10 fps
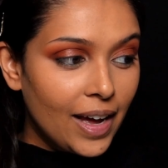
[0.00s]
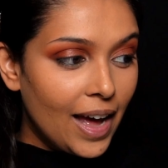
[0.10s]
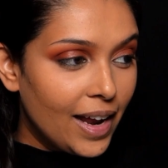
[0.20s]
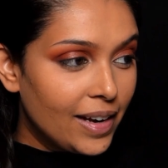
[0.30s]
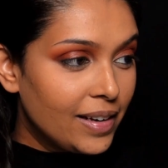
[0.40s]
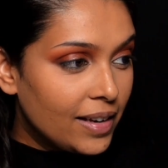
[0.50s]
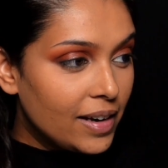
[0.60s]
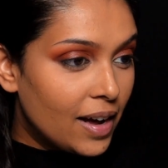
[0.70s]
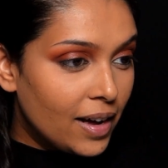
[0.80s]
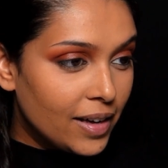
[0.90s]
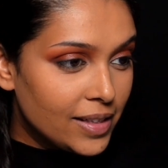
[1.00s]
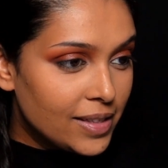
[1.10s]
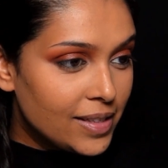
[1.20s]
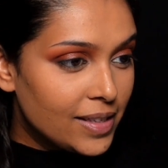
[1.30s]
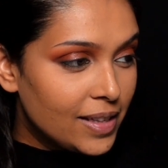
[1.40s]
and the
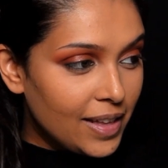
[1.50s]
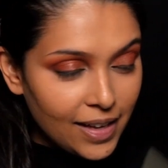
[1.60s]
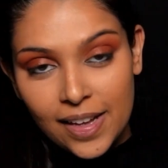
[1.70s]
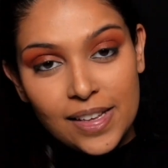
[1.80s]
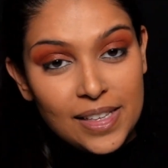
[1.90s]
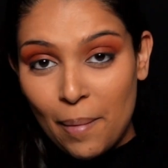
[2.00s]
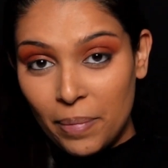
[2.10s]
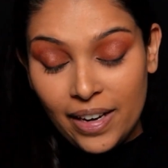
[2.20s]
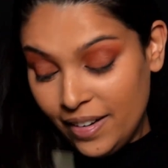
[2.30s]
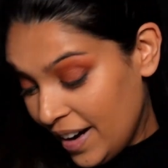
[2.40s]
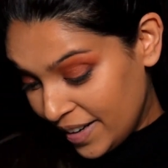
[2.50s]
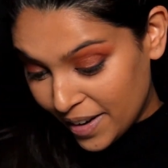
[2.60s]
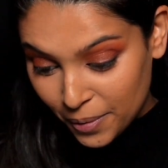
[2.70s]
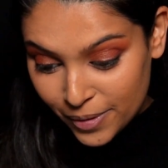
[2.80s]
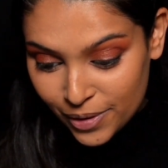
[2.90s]
NARS thing is happening right
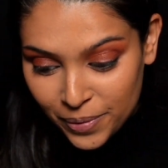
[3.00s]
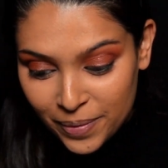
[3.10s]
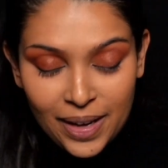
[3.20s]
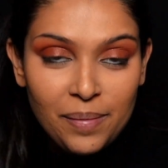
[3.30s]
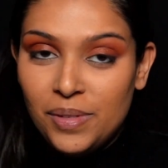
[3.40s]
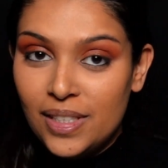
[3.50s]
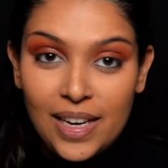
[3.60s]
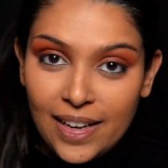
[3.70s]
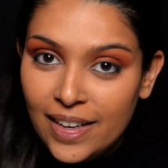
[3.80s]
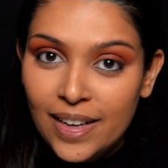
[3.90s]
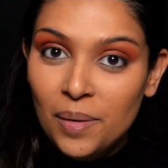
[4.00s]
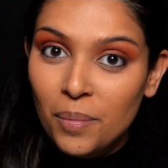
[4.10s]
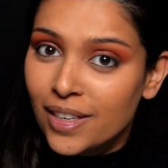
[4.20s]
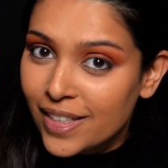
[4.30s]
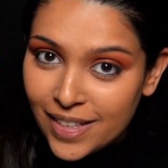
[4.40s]
now, so I'm just like
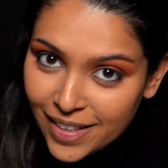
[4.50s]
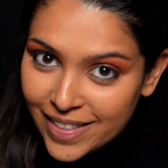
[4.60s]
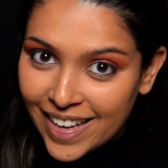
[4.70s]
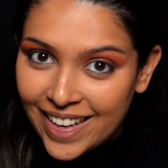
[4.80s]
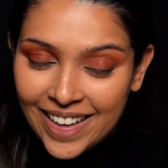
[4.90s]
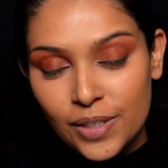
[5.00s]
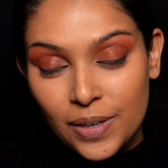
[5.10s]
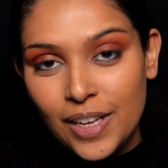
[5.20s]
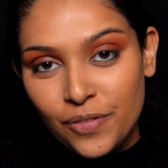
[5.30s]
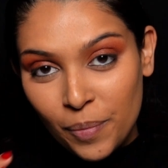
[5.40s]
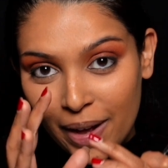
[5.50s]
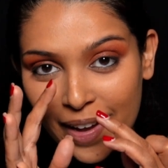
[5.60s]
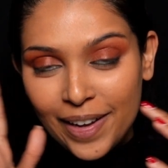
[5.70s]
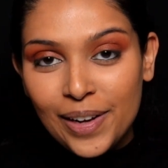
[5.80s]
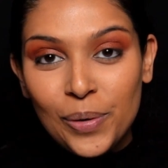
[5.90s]
multitasking. So next, for
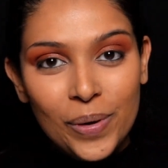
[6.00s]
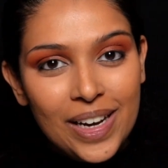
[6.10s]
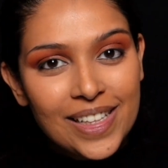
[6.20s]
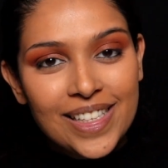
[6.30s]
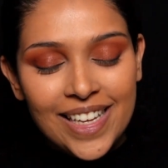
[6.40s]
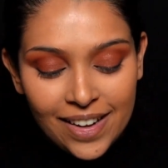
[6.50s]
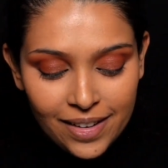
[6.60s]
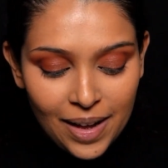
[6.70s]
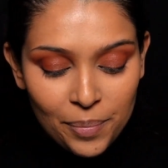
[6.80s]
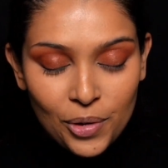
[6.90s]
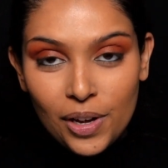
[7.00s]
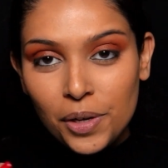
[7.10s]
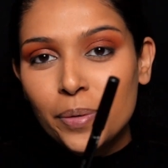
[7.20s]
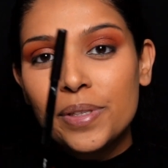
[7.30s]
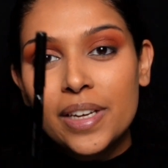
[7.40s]
my lower lids here, I'm going to
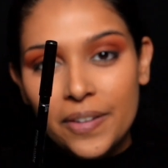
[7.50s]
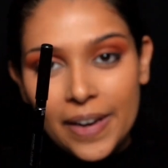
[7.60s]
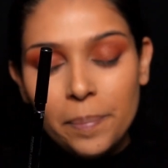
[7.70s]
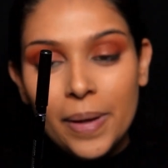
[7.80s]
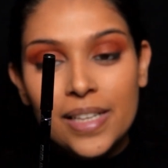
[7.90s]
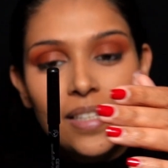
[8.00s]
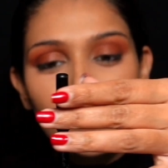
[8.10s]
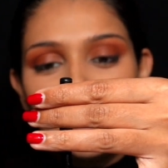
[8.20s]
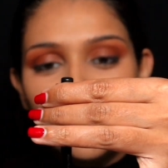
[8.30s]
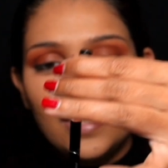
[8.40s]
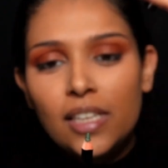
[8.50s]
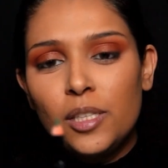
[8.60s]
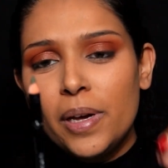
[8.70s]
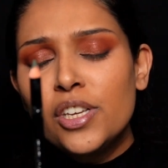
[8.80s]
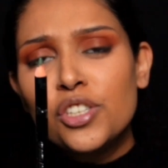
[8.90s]
use a green pencil. This is
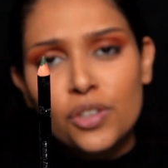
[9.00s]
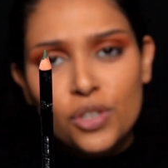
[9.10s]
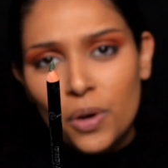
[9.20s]
by Giorgio